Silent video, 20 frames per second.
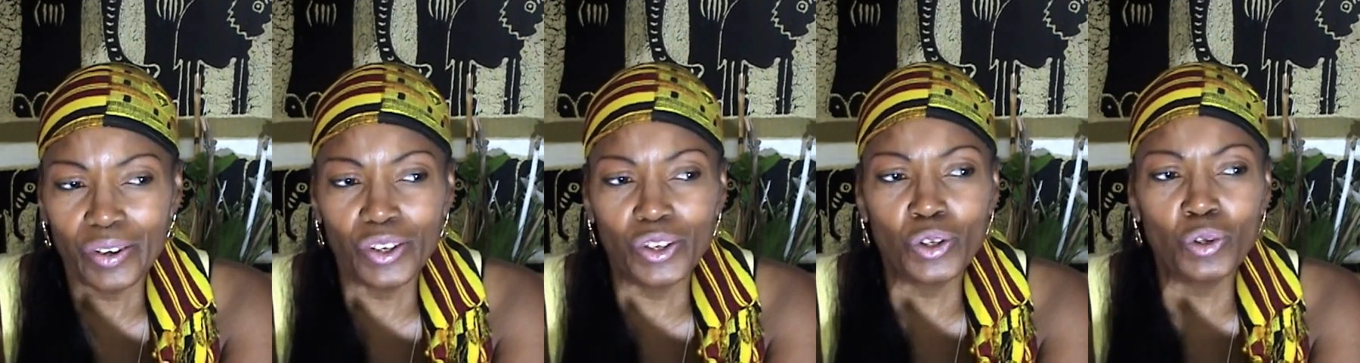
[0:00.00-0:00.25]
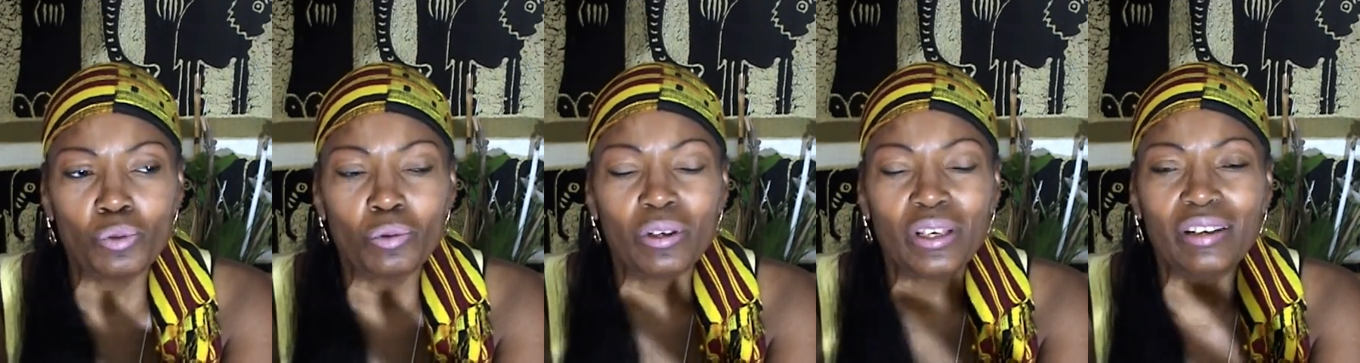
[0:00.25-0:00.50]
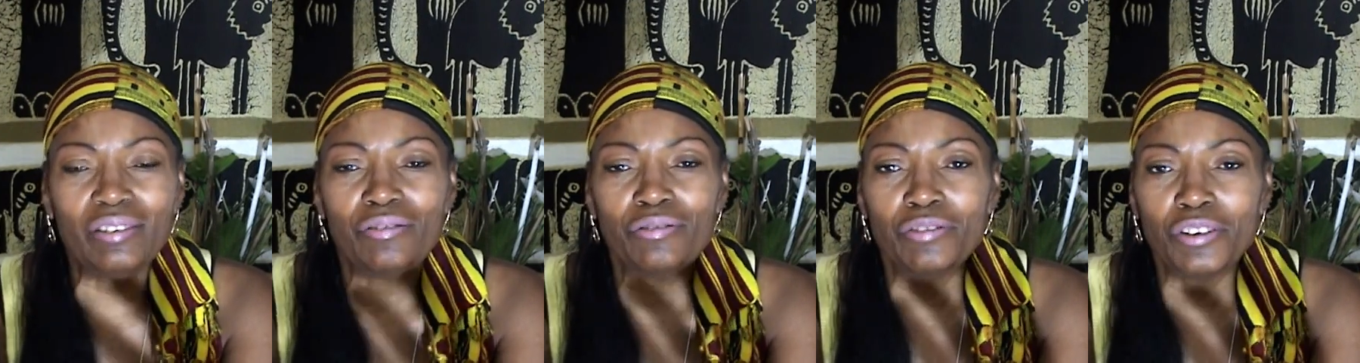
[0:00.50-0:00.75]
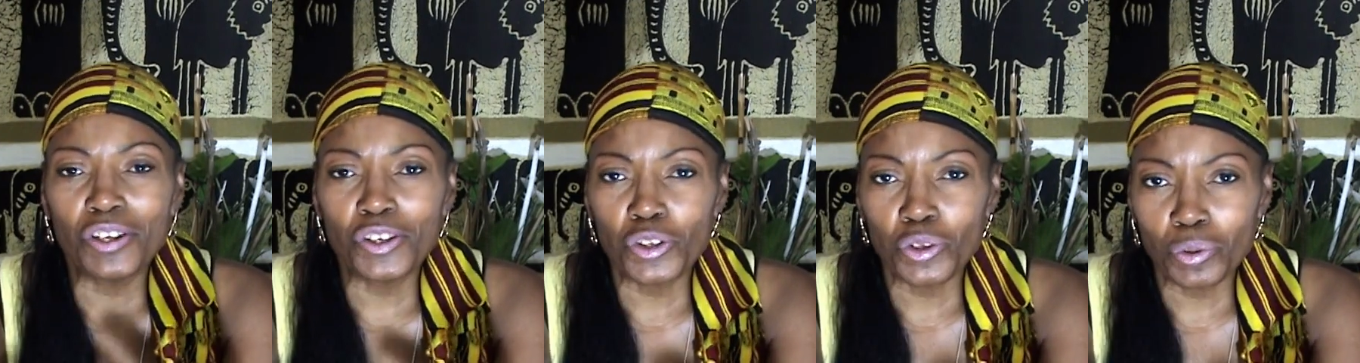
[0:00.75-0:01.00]
You will
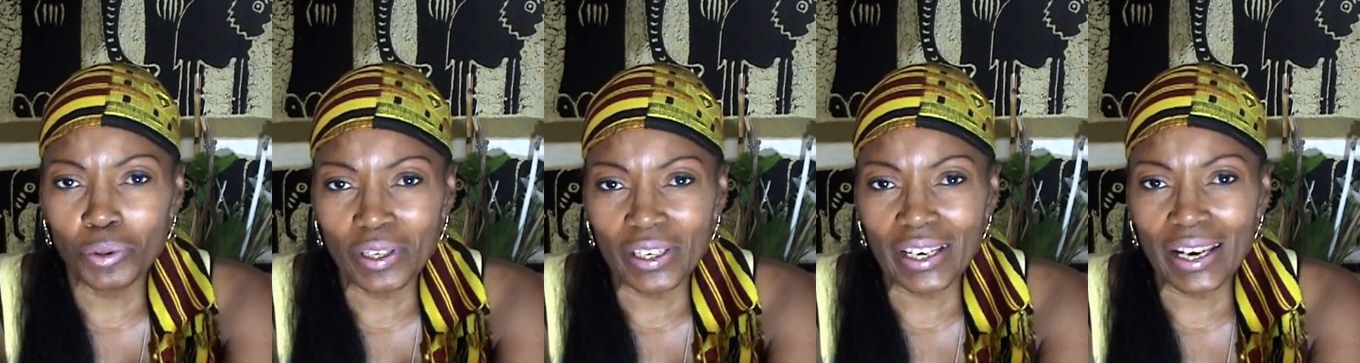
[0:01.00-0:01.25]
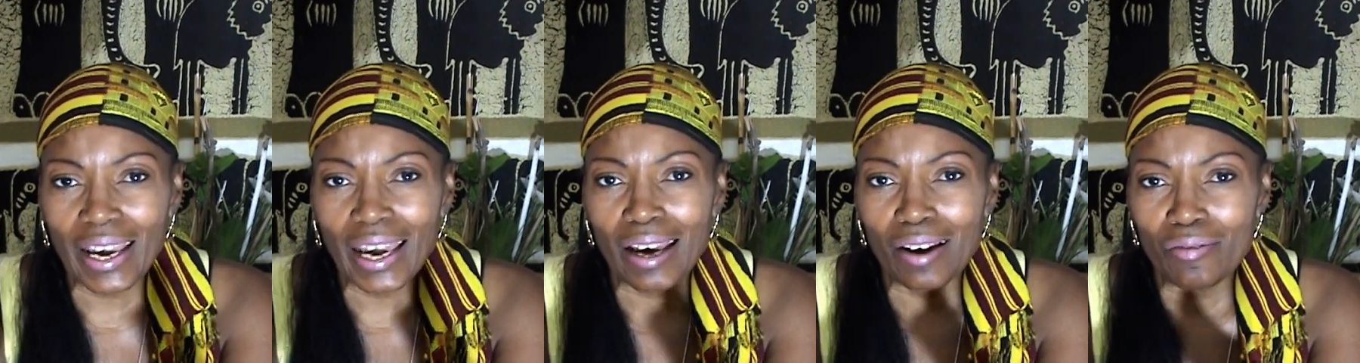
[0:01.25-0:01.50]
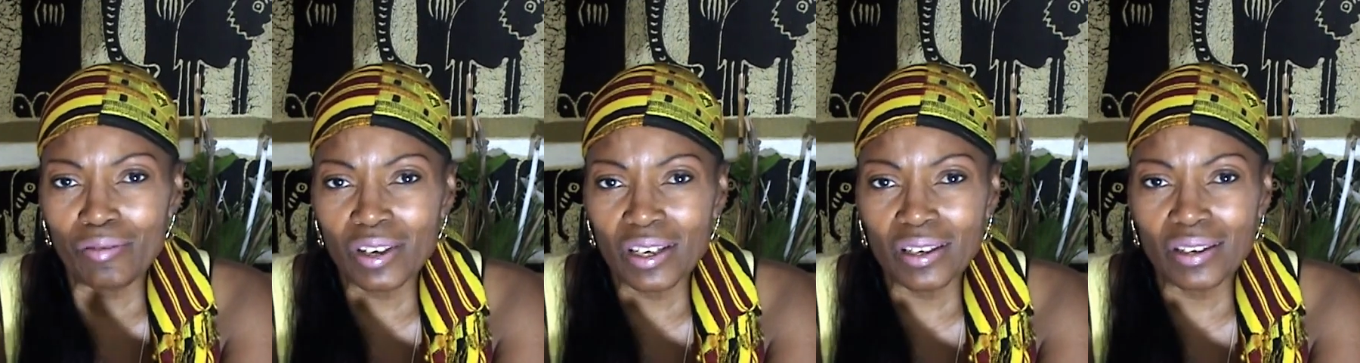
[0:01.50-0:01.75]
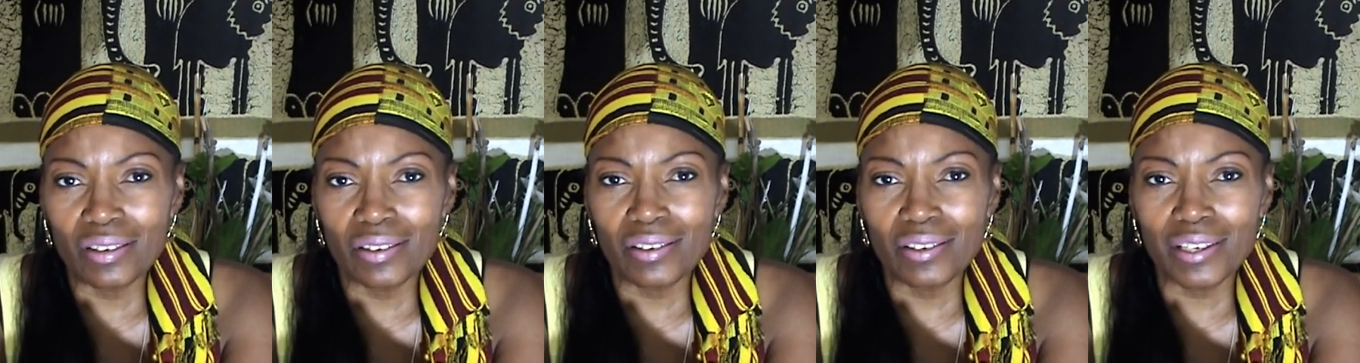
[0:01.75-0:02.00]
eventually have the
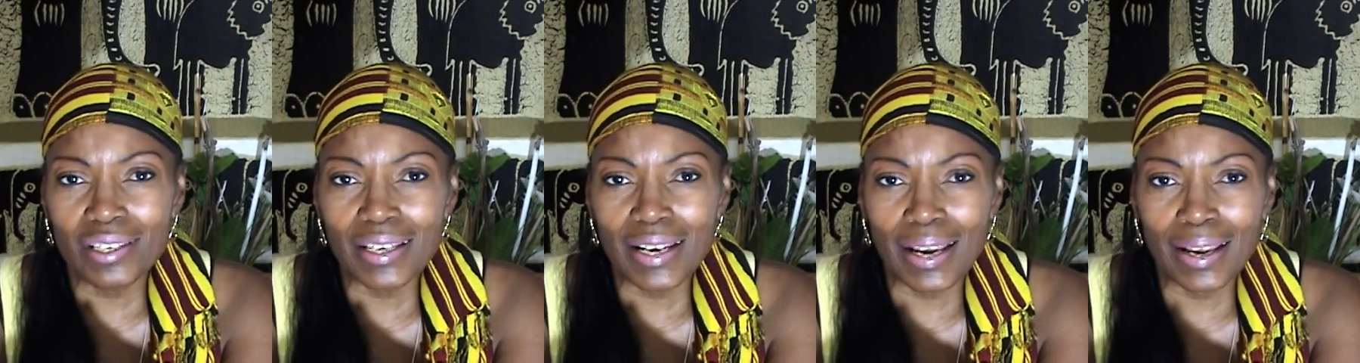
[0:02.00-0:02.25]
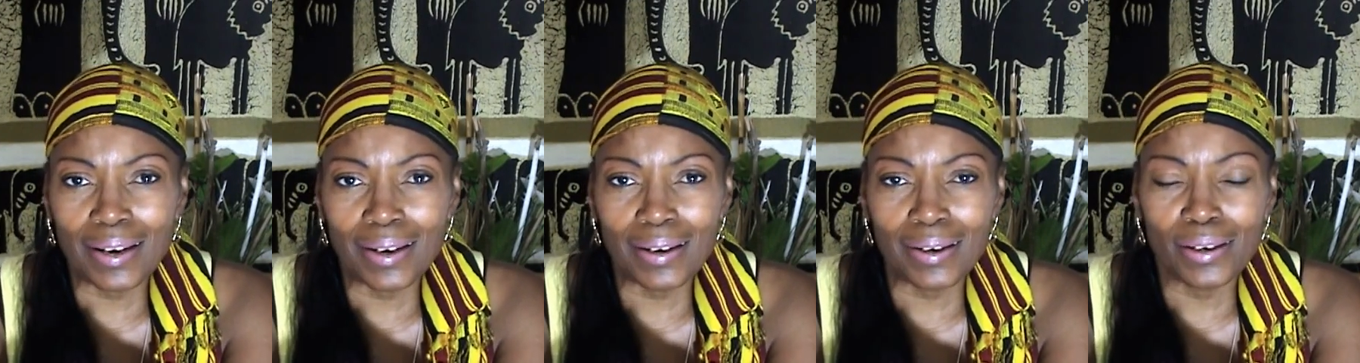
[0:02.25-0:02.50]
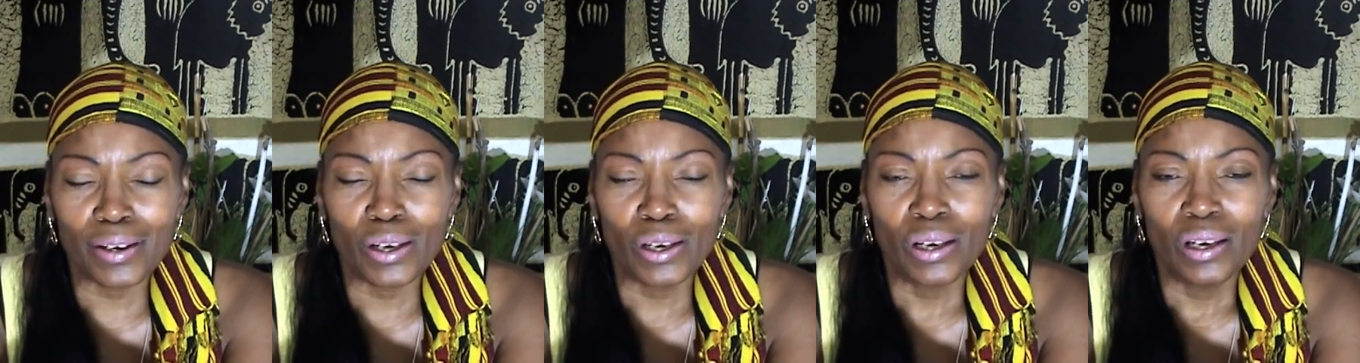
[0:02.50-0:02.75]
understanding.